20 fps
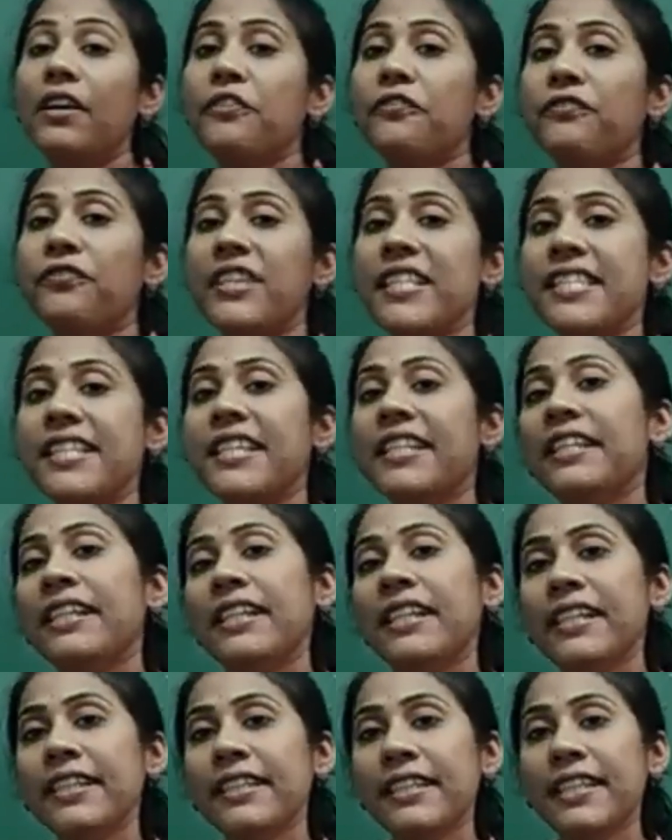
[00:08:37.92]

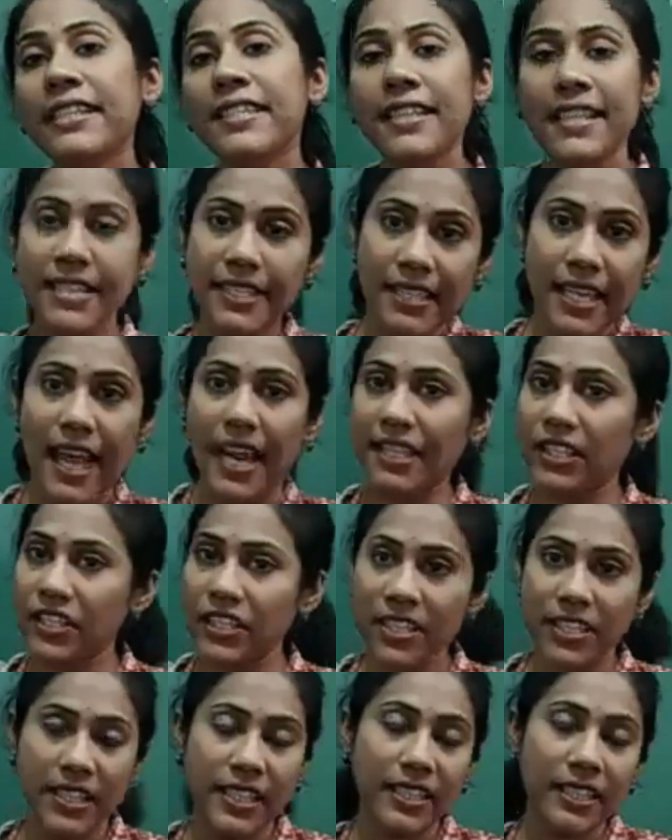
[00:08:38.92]
Vicinal in the sense
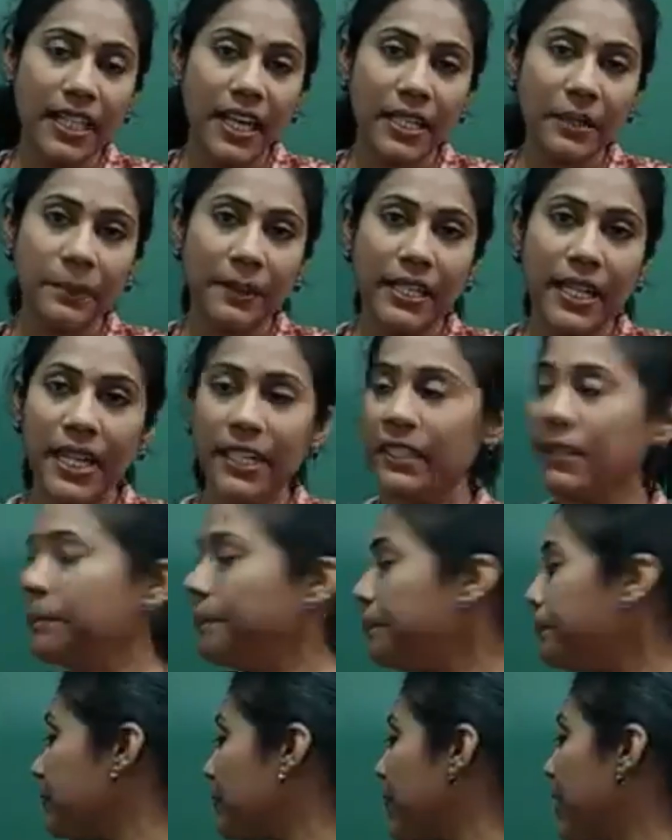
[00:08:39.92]
adjacent carbon atom.
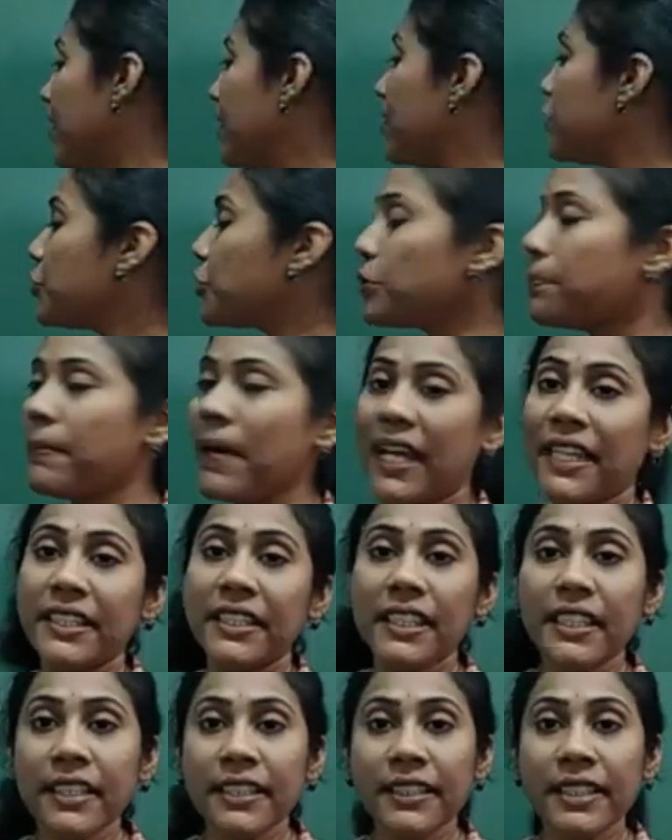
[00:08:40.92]

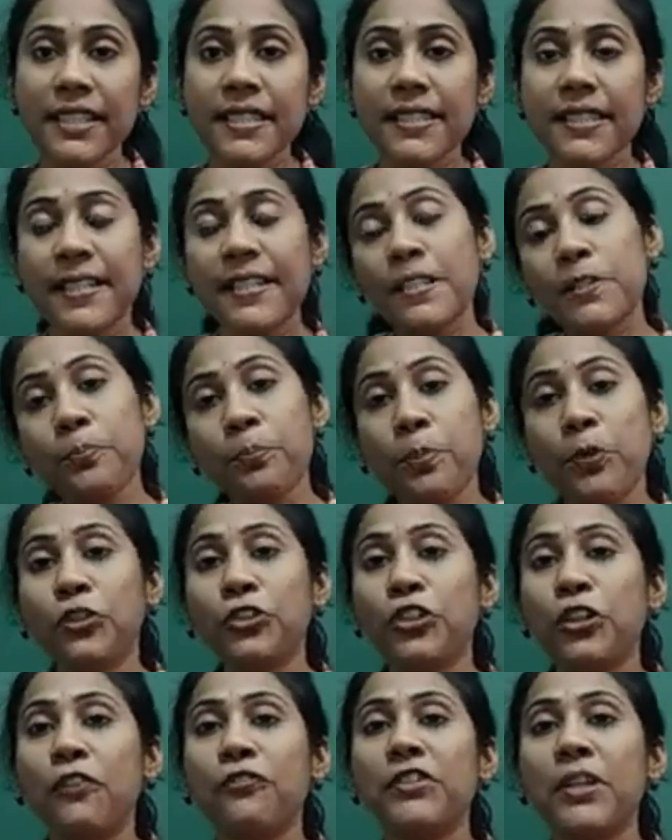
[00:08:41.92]
Geminal in the sense
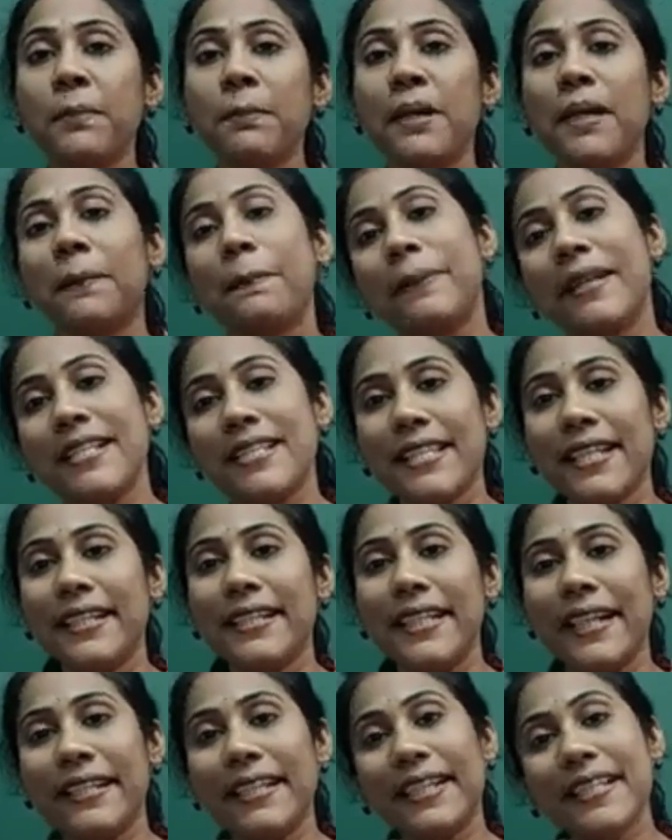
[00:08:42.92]
both of them are
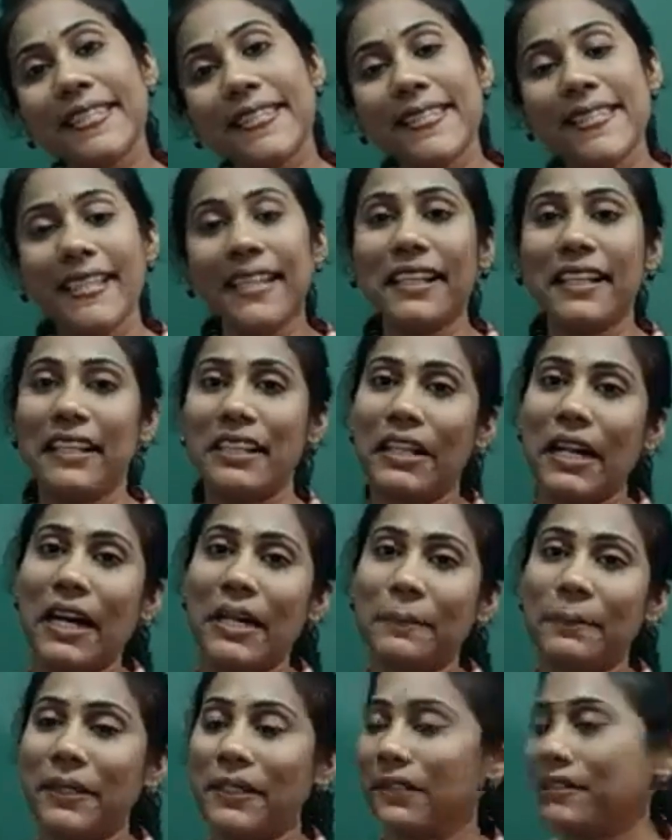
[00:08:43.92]
present at a single
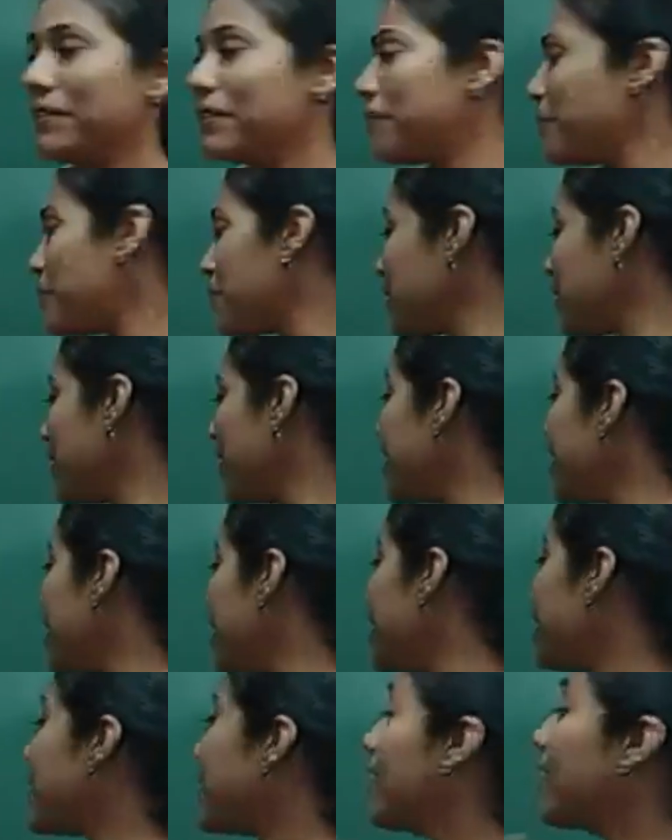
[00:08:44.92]
carbon. So this
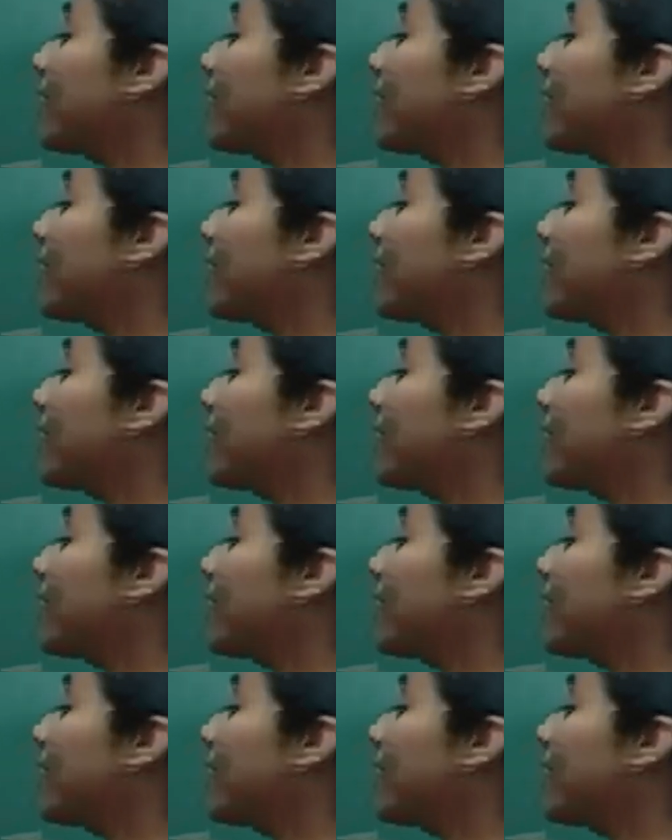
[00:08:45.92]
is